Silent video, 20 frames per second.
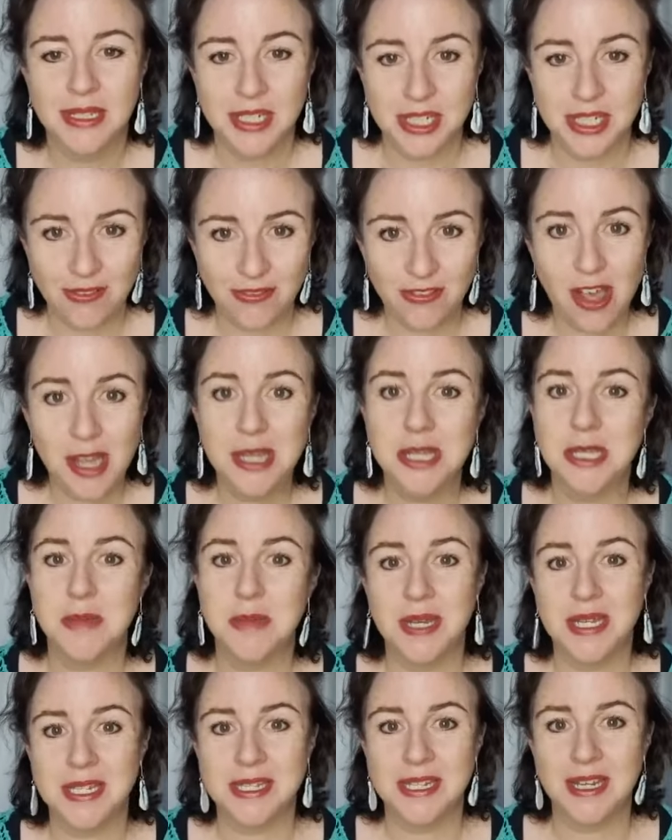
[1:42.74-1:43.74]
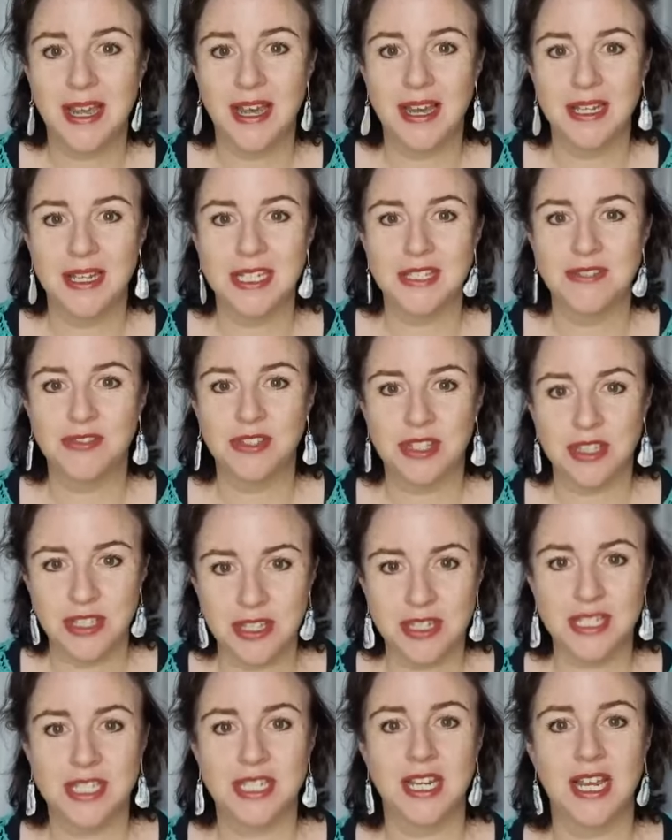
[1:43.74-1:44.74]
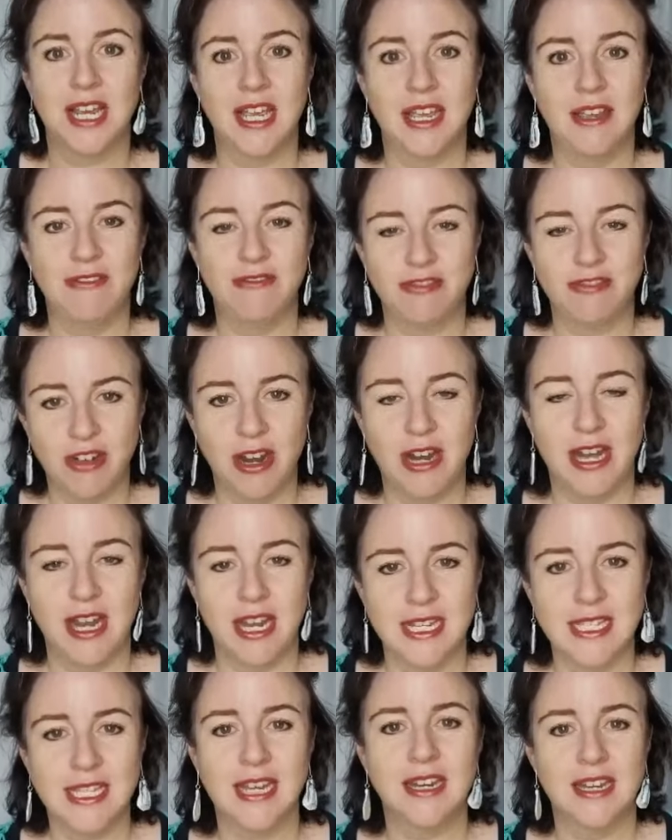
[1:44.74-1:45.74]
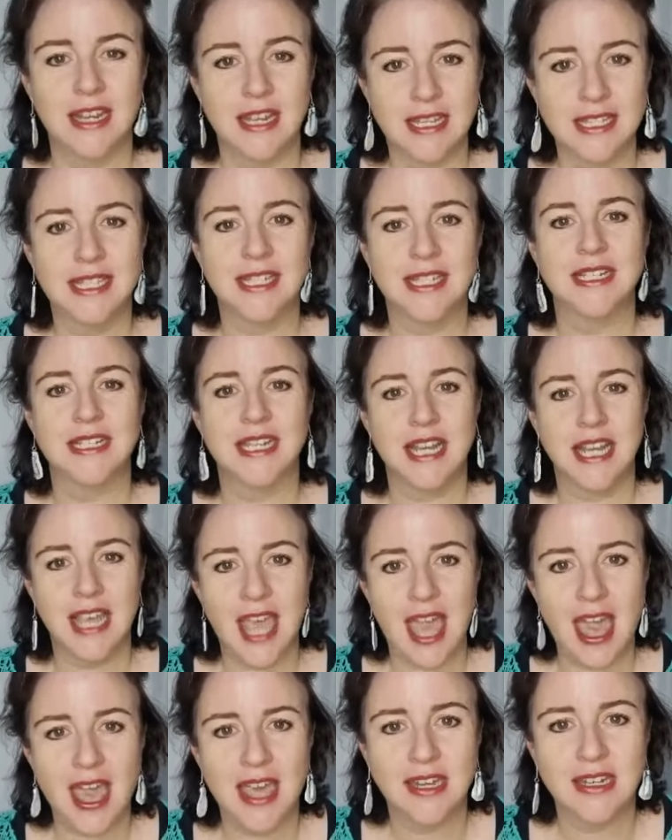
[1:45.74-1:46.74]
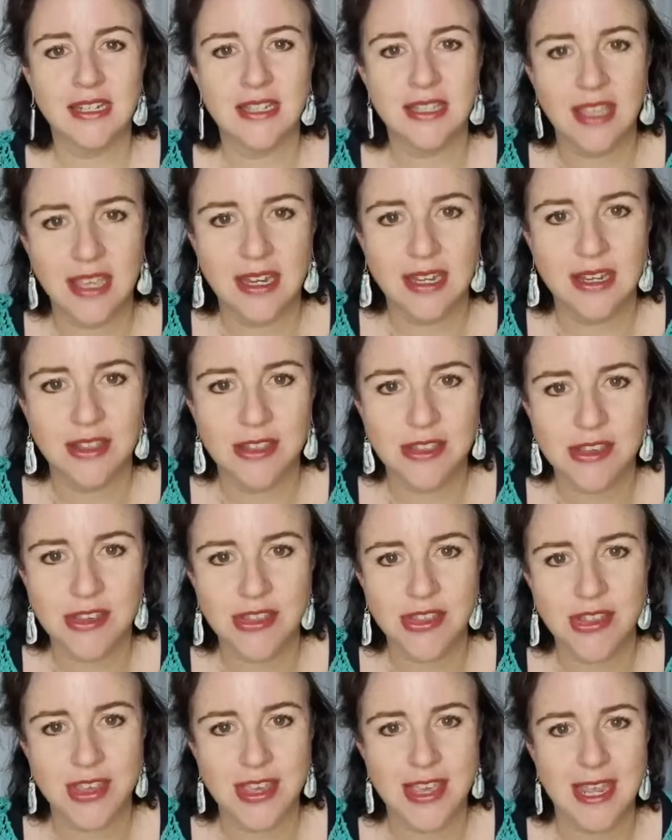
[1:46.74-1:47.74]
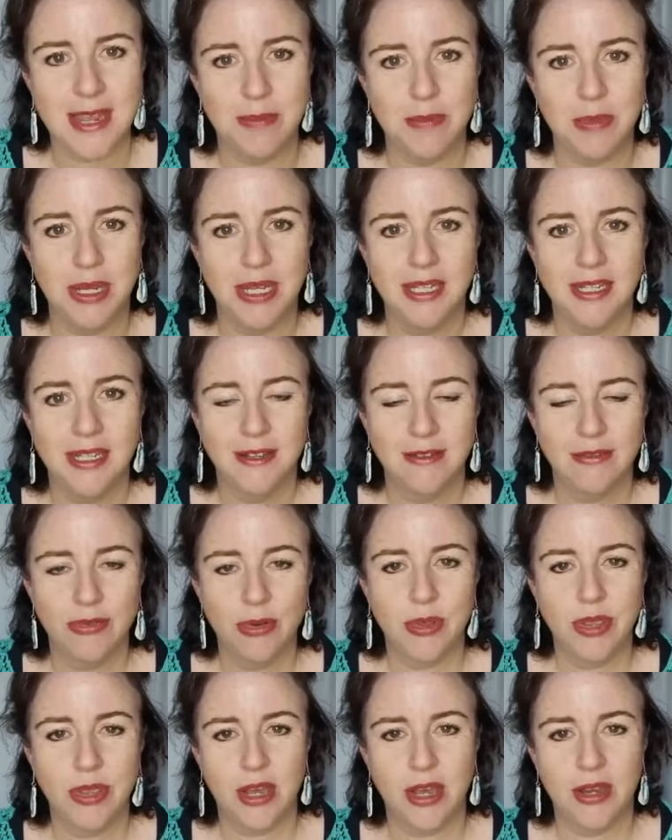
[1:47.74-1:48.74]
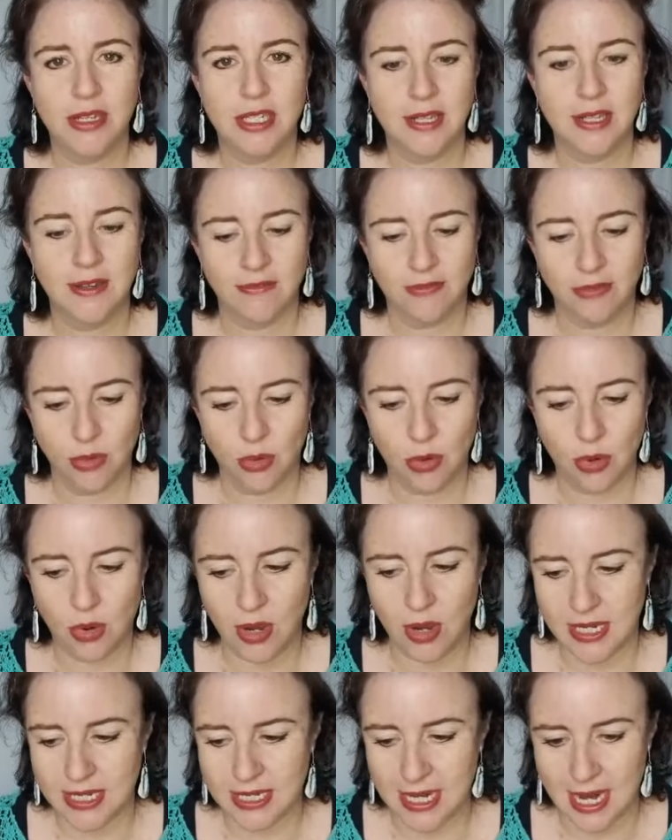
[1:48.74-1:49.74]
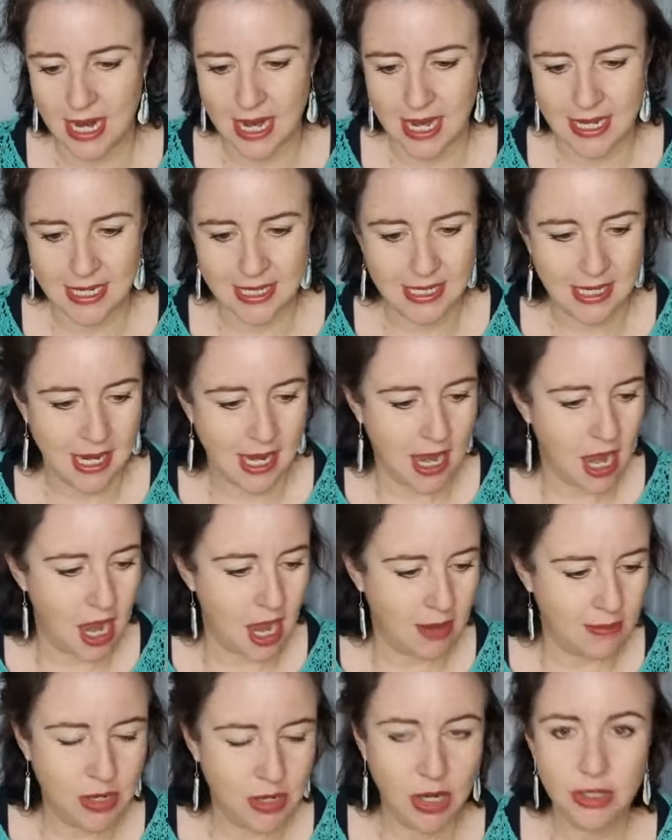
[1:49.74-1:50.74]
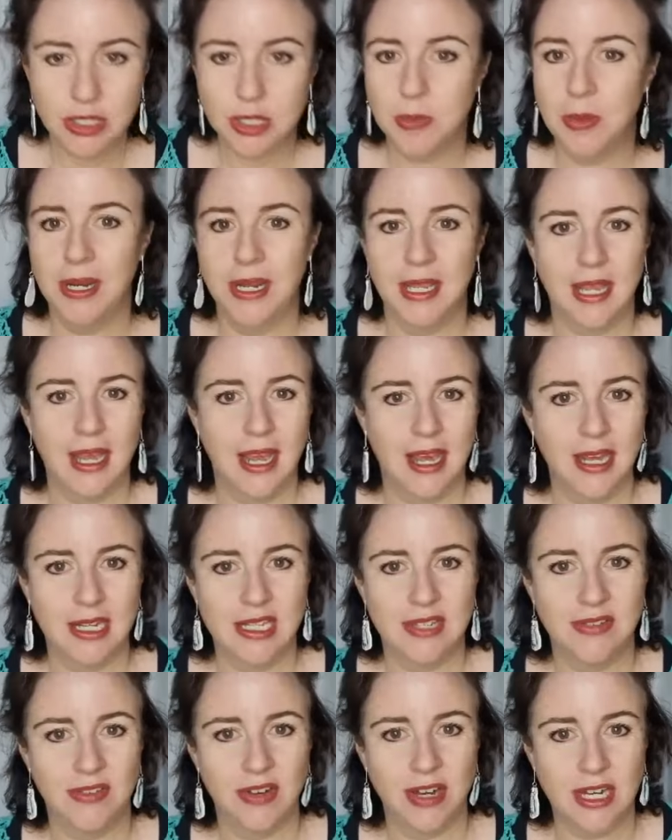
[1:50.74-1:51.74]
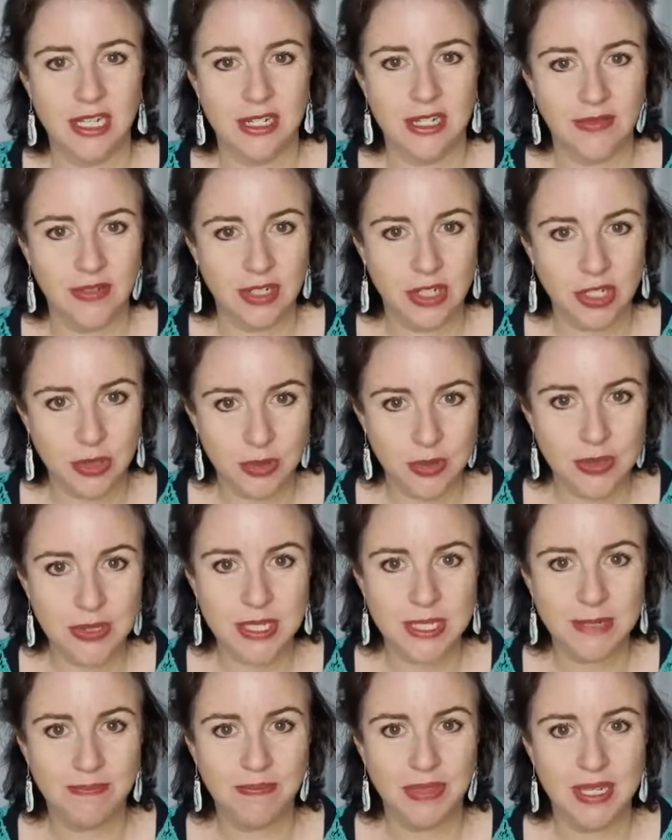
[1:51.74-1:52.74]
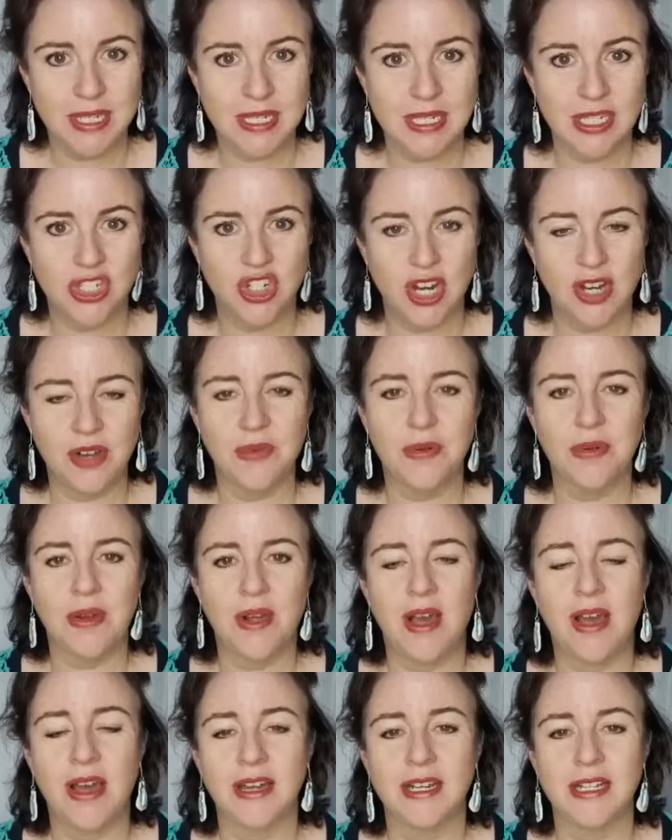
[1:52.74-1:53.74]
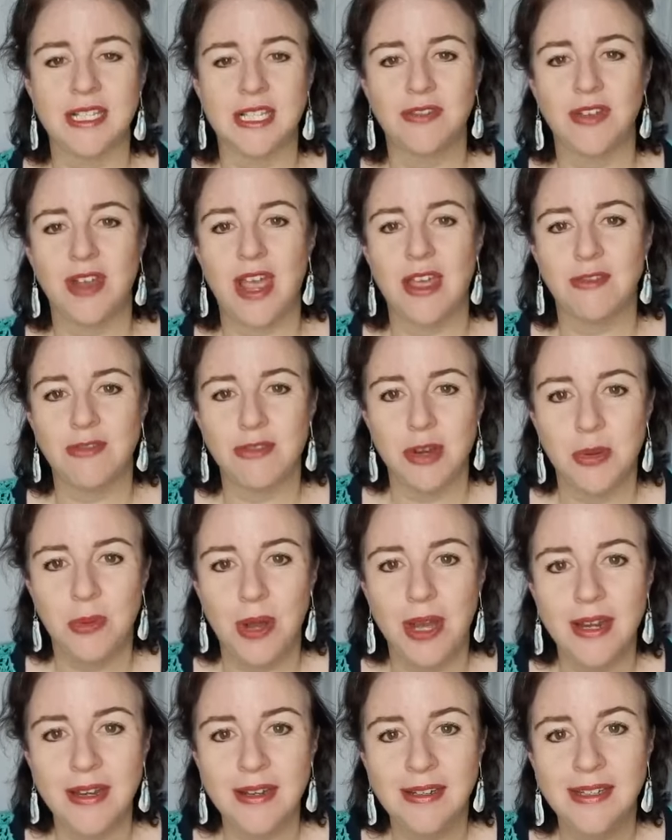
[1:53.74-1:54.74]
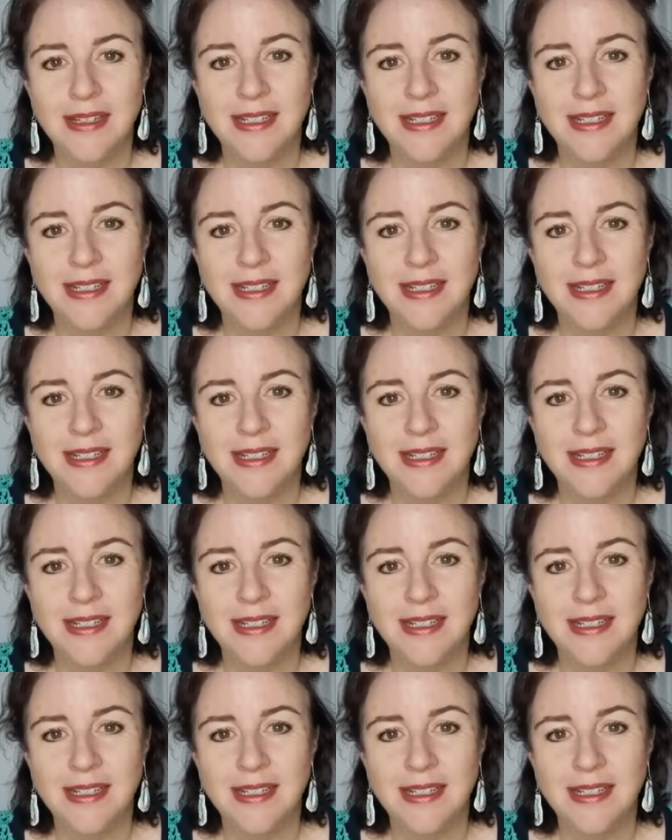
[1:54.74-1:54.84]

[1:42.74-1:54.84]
to find the best cards for Thursday, Friday, Saturday, Sunday, and then the theme for those 4 days. I'm not pulling cards for individuals. This is general guidance for everyone.